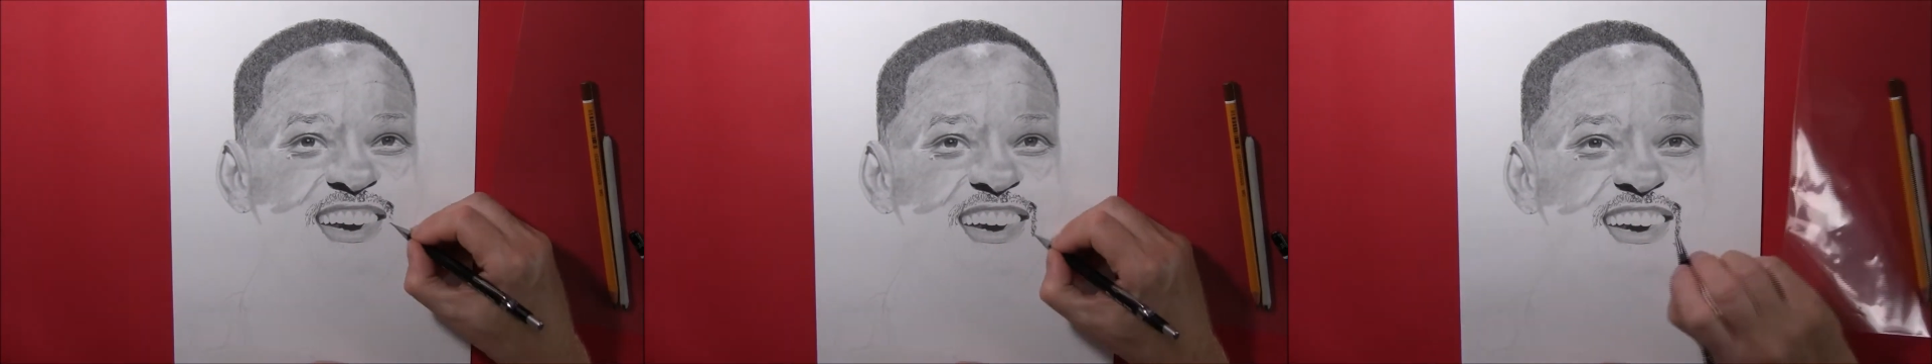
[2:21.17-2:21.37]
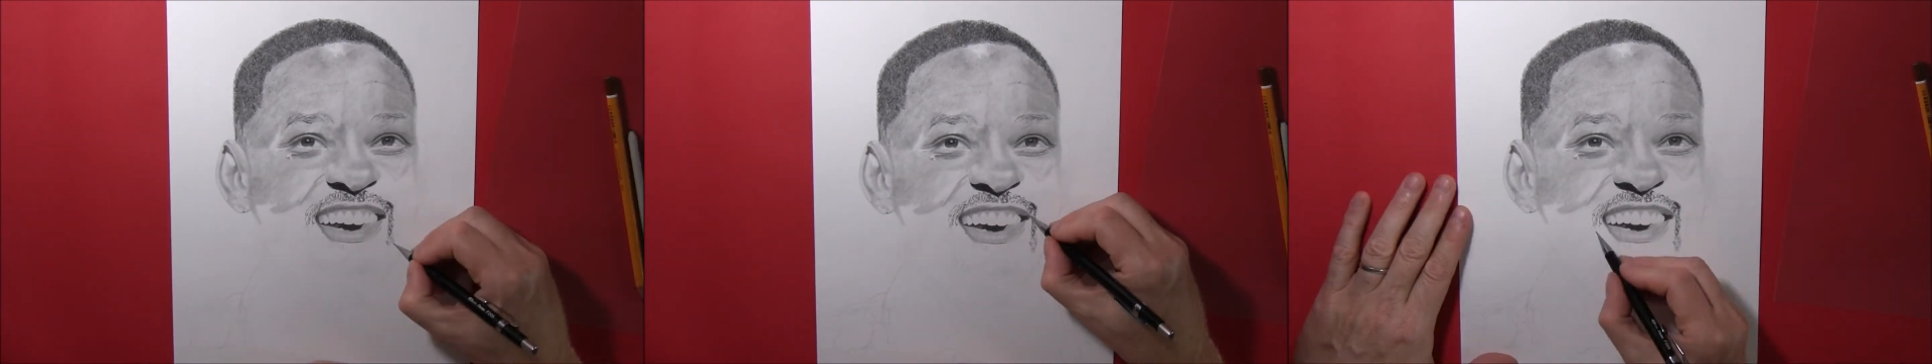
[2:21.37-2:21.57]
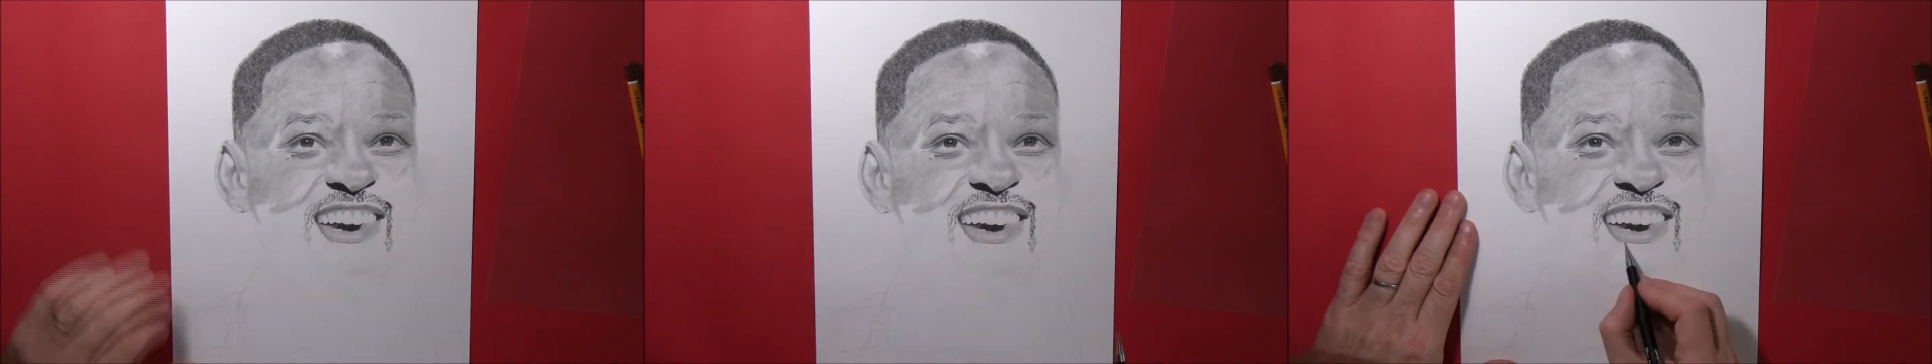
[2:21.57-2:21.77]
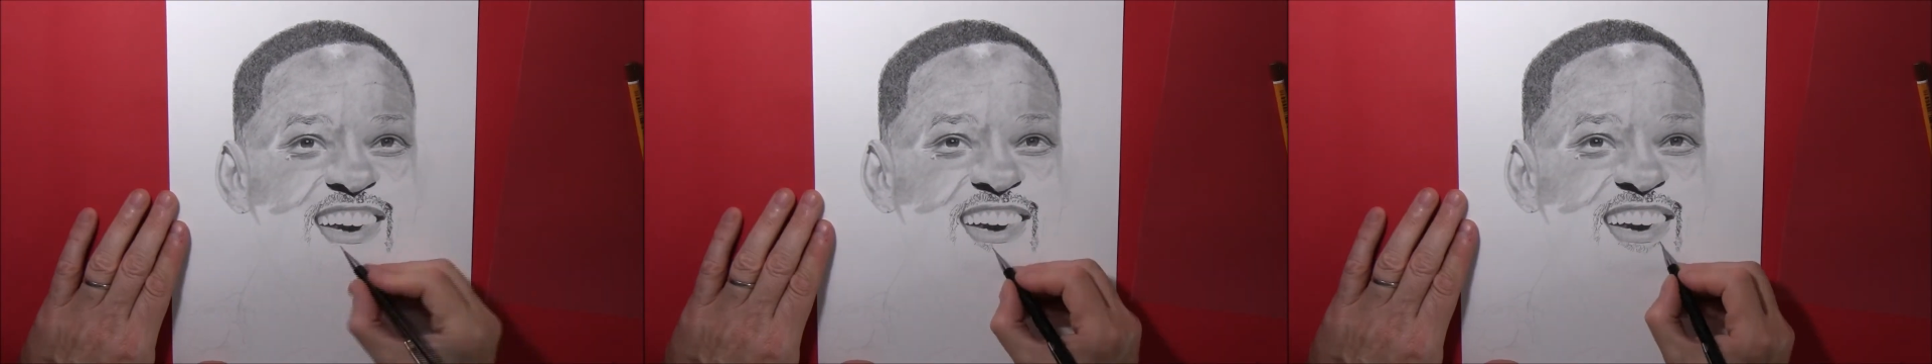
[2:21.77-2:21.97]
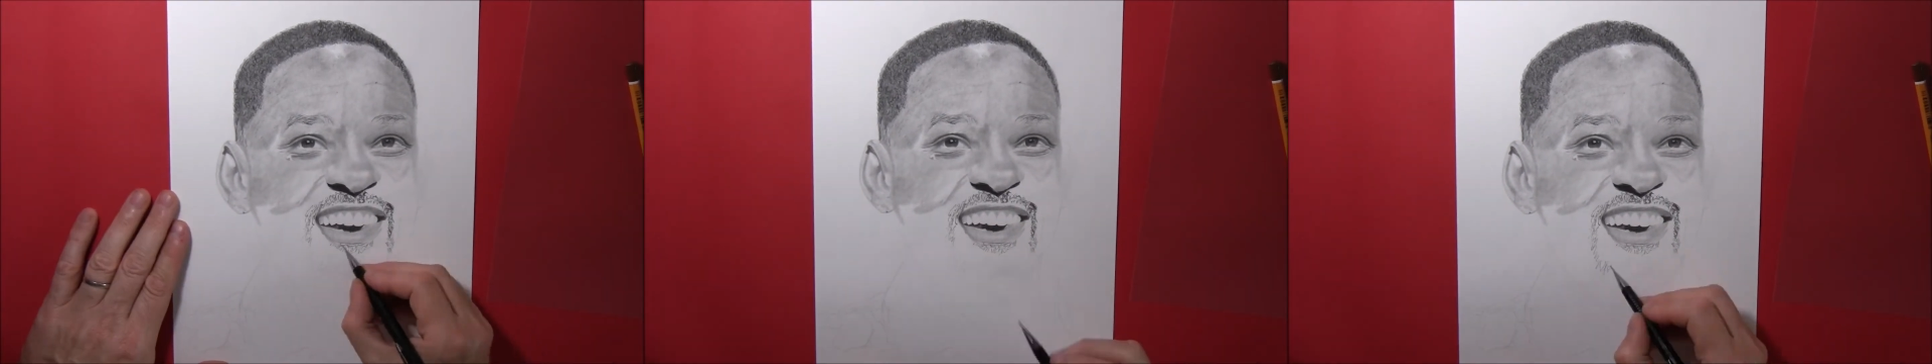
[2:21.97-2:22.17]
finishing
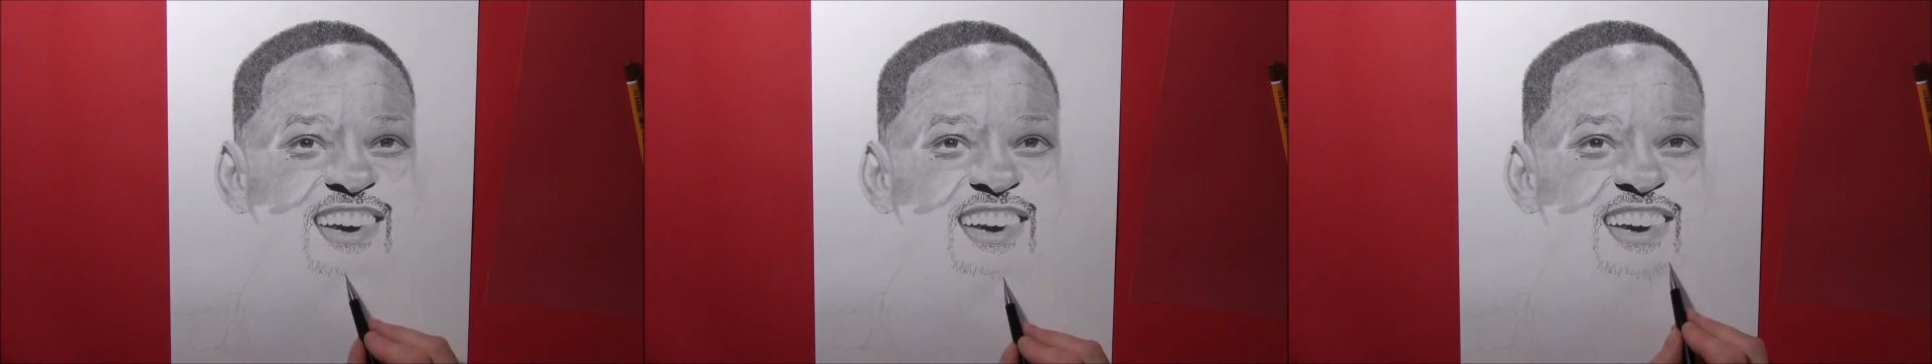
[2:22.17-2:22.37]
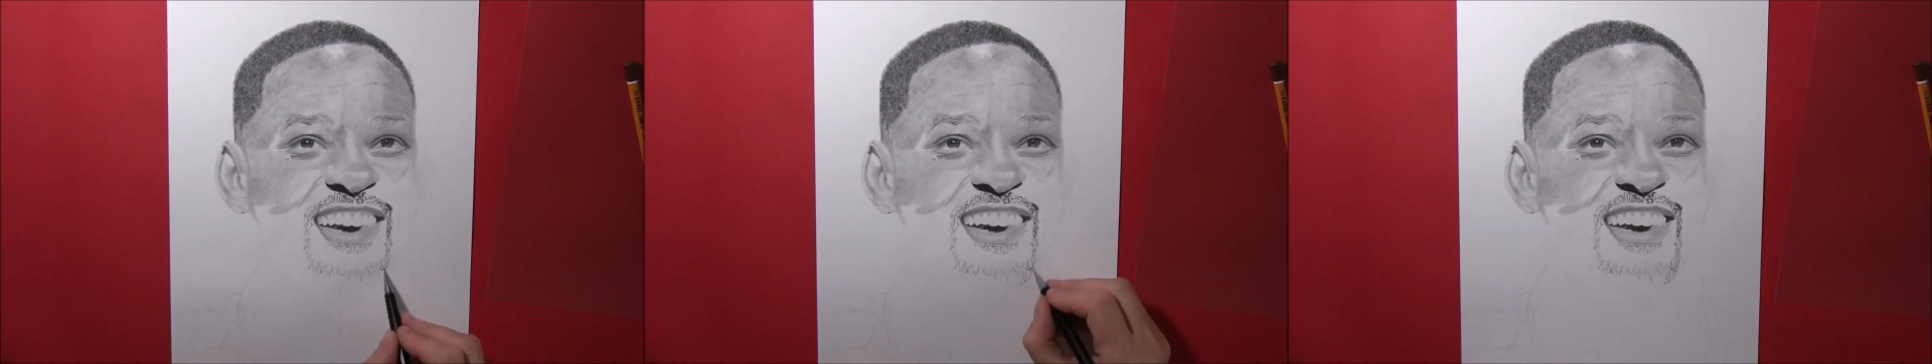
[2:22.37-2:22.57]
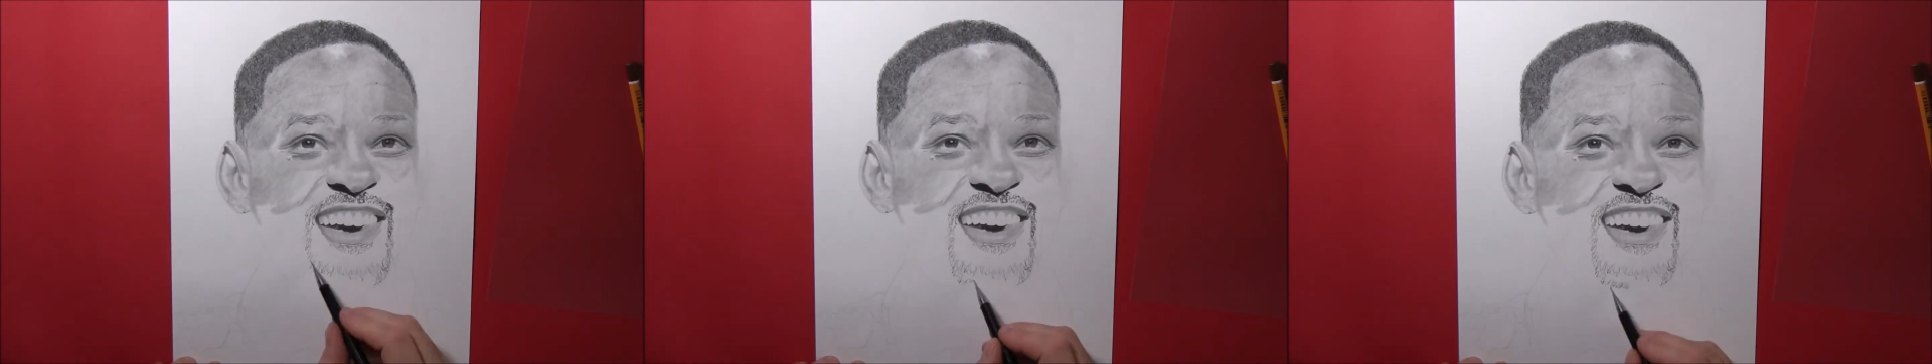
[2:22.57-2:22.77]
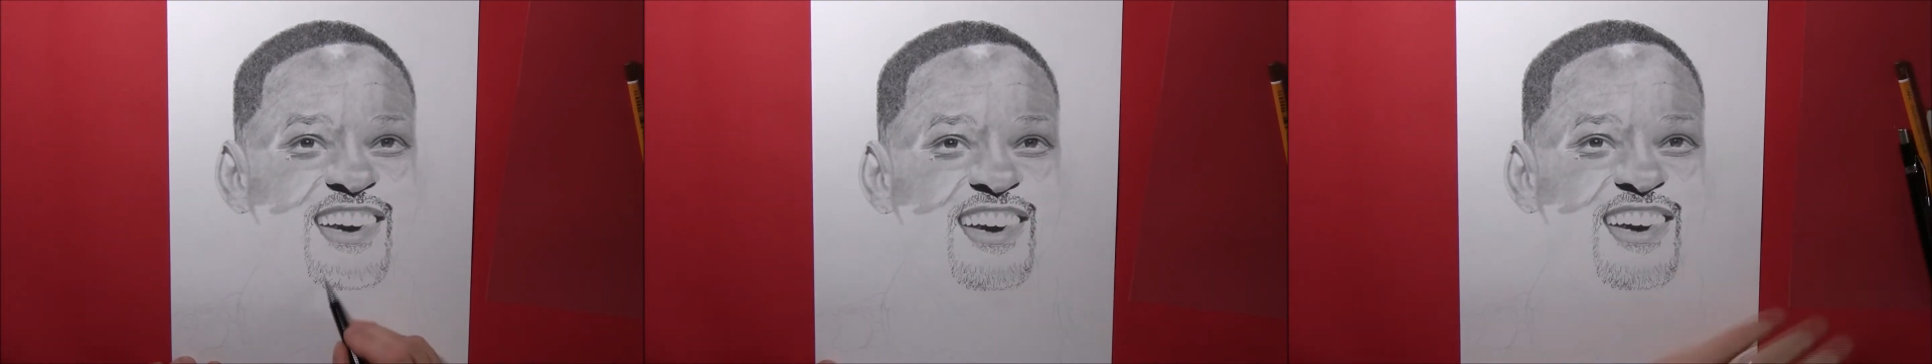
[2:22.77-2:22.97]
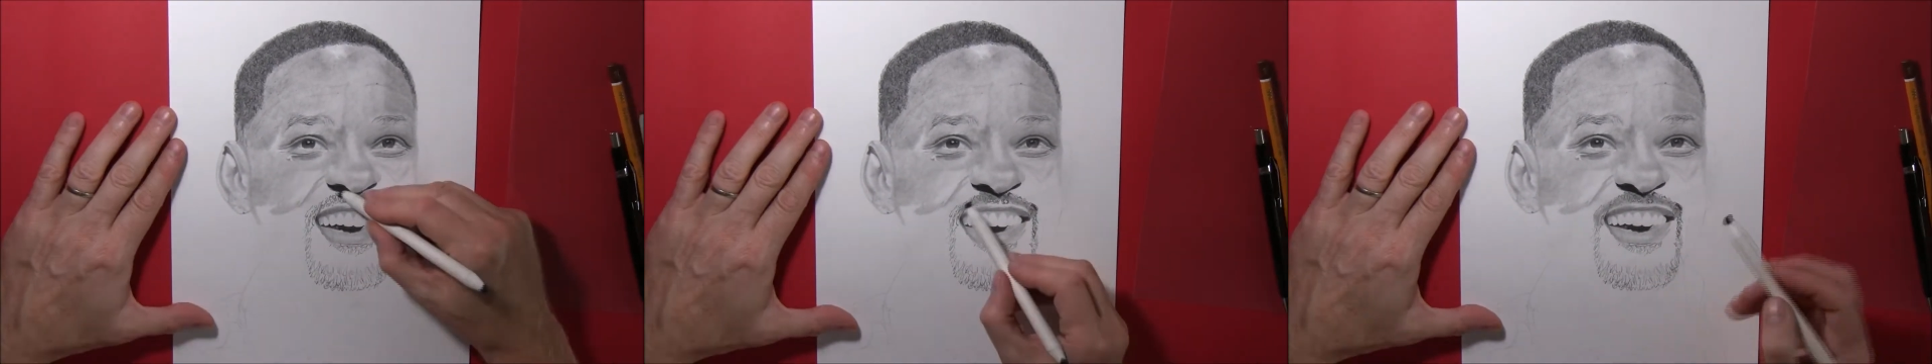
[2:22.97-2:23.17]
this drawing for
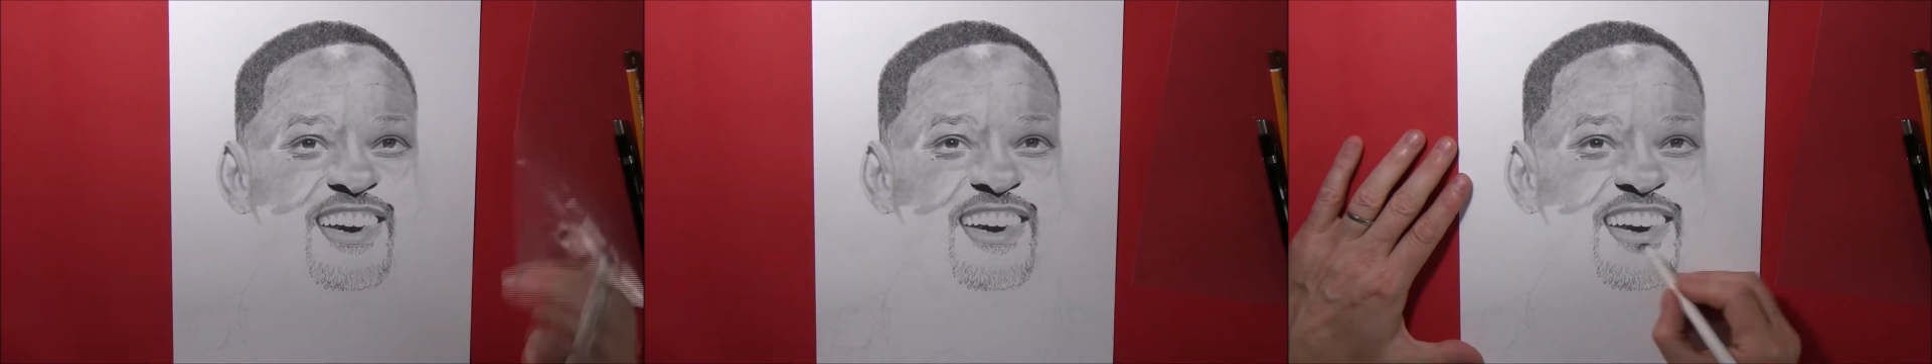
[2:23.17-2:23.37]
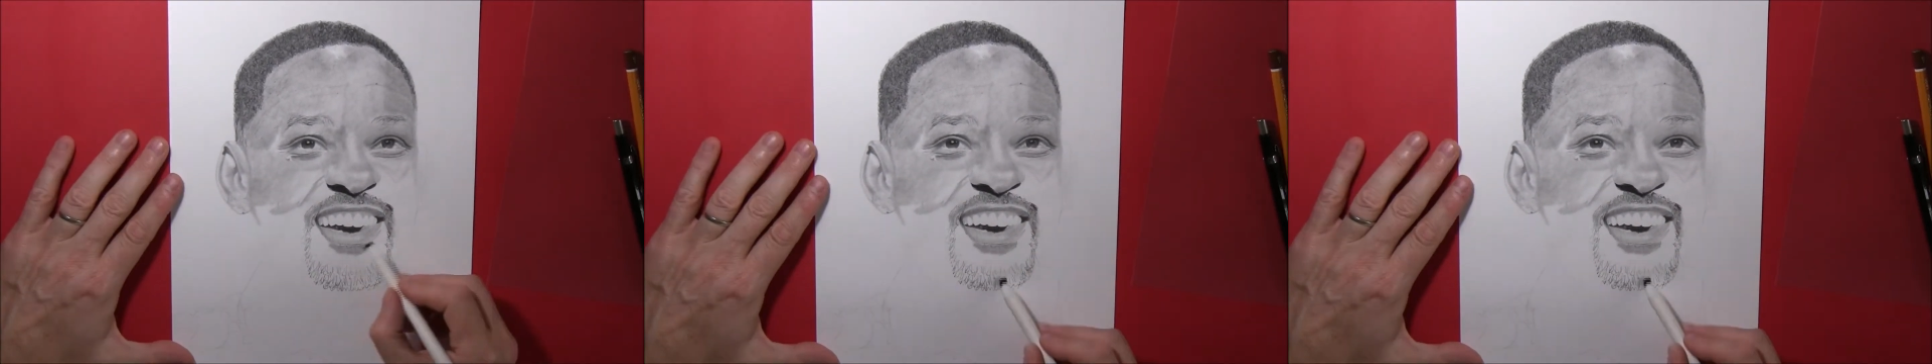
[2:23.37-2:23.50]
me was